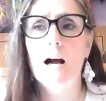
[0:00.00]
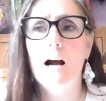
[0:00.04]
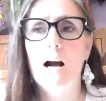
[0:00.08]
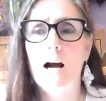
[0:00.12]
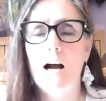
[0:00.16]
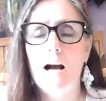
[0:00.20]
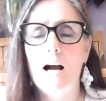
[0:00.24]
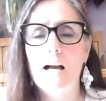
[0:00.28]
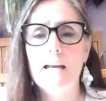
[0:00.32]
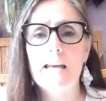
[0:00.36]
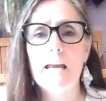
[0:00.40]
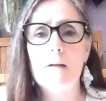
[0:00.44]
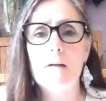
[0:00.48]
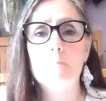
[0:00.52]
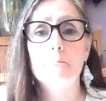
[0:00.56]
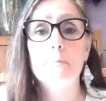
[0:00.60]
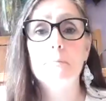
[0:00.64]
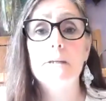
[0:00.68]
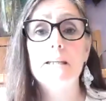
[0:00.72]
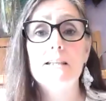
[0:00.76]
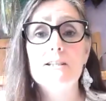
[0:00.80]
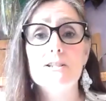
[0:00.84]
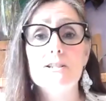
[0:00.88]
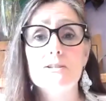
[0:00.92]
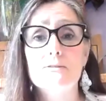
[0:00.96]
I am
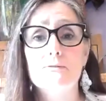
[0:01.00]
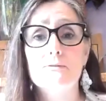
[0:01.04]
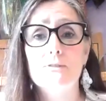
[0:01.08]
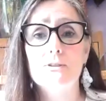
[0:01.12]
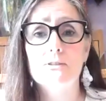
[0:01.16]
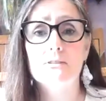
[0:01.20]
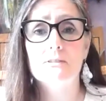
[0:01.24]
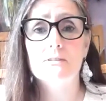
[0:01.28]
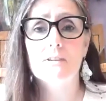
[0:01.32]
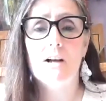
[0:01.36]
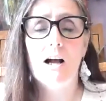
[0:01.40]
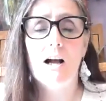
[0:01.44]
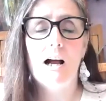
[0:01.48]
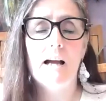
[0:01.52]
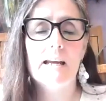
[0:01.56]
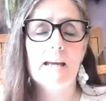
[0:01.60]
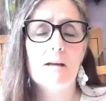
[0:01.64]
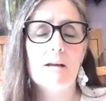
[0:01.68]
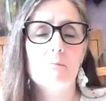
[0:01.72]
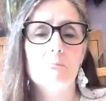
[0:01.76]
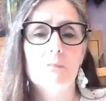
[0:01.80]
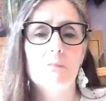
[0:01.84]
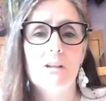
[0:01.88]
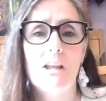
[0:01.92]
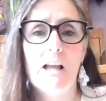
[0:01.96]
peaceful. I
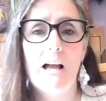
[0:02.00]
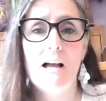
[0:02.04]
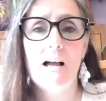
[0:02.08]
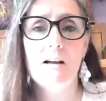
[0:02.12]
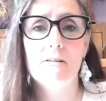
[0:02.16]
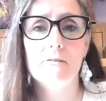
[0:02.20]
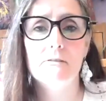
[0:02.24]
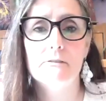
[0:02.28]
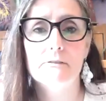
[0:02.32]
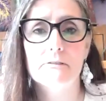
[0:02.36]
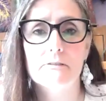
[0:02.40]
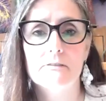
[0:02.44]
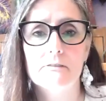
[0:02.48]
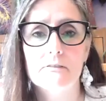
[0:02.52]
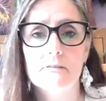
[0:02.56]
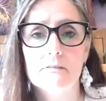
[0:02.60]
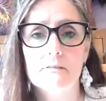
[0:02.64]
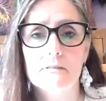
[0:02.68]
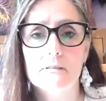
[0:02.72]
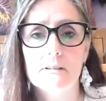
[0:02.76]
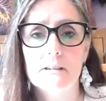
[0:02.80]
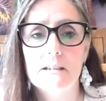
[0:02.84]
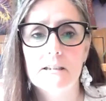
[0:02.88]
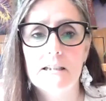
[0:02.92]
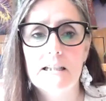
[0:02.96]
am love.
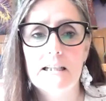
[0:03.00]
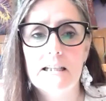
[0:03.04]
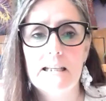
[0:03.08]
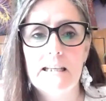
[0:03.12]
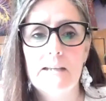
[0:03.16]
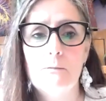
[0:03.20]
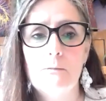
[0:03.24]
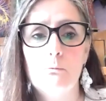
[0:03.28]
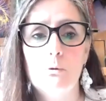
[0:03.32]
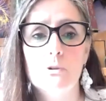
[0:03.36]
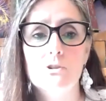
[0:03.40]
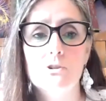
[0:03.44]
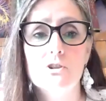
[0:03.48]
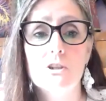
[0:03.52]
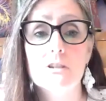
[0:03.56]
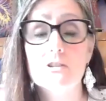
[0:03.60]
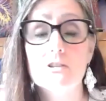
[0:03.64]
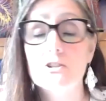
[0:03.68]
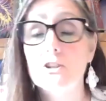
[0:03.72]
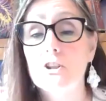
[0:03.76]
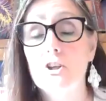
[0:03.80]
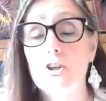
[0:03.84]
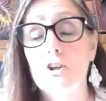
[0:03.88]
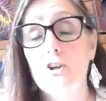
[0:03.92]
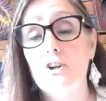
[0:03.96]
It will
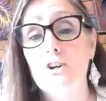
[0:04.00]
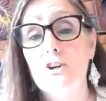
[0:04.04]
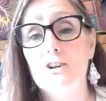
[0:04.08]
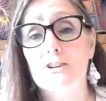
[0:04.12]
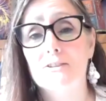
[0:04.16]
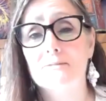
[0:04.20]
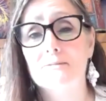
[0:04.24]
just occur.